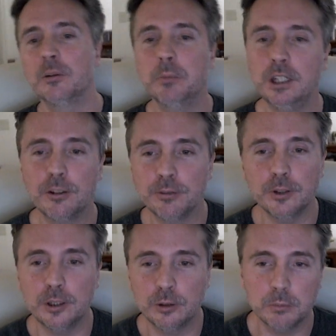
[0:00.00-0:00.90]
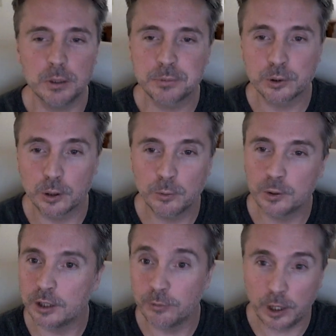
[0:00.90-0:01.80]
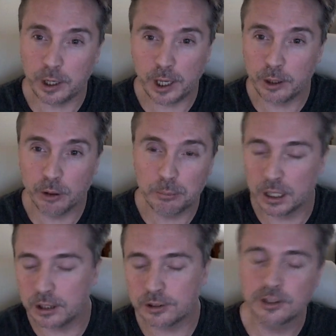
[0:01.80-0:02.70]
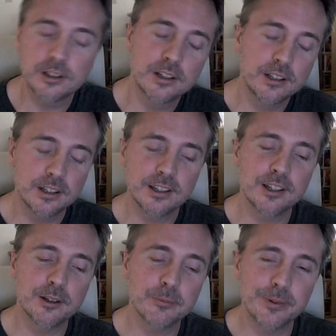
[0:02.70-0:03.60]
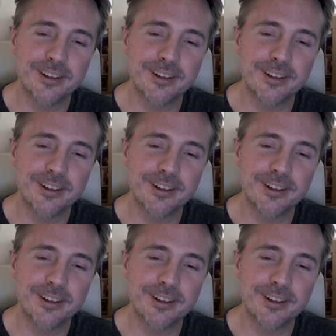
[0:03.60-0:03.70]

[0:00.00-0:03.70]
meaningfully to a MIPS core will get very angry about it. But